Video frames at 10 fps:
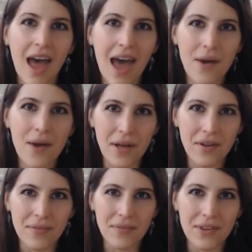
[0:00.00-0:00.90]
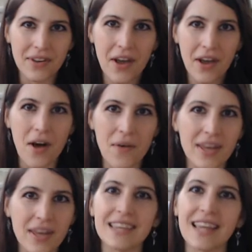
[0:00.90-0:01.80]
I welcome you to
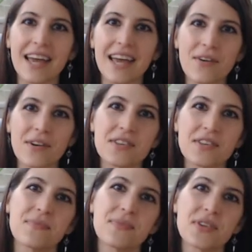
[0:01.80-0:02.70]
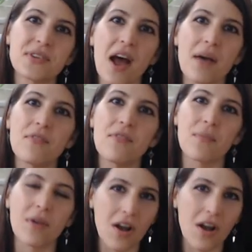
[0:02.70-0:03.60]
comment, like, or subscribe for
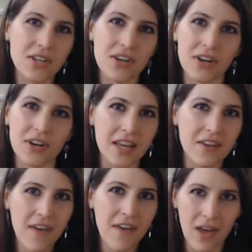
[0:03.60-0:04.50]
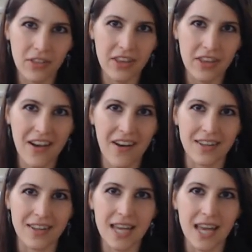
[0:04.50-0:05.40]
more alternative, healthy
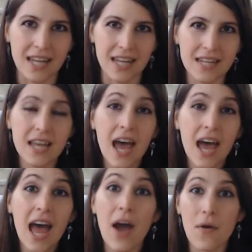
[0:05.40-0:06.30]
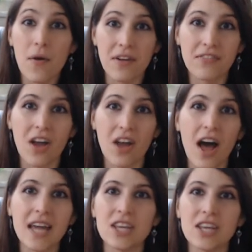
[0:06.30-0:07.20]
content. Or if
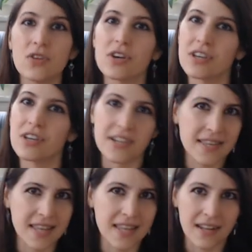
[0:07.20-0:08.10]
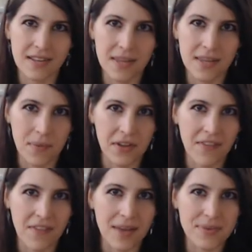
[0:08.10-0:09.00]
not, you could just send some good
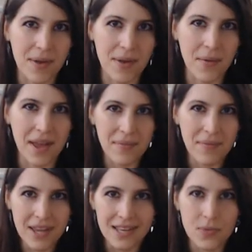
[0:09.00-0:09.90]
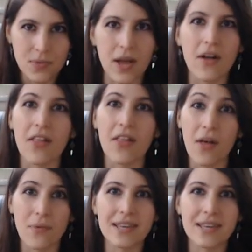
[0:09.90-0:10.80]
vibes my way, because we all
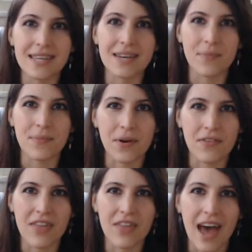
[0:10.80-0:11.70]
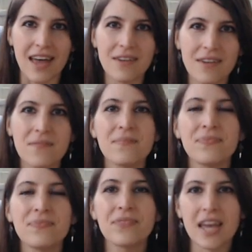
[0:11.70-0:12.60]
always need more of that.
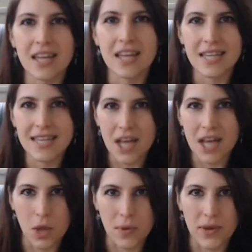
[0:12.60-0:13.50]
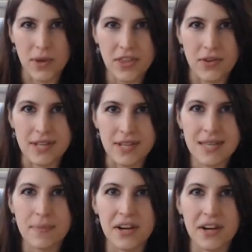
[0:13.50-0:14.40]
And I'll be with you in
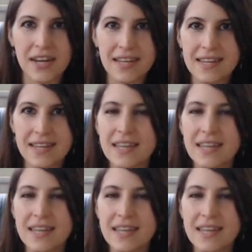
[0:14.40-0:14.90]
spirit.